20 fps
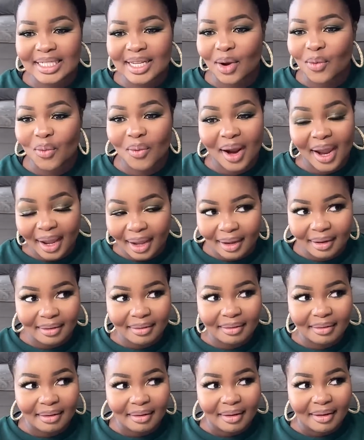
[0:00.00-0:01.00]
I
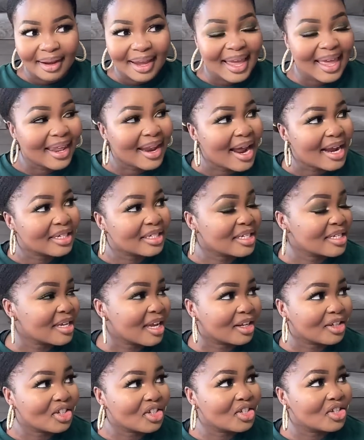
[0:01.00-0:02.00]
wing, and I just
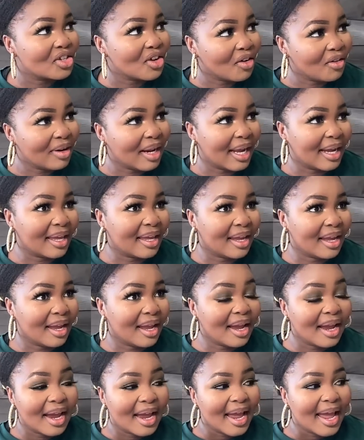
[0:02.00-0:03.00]
get so lucky.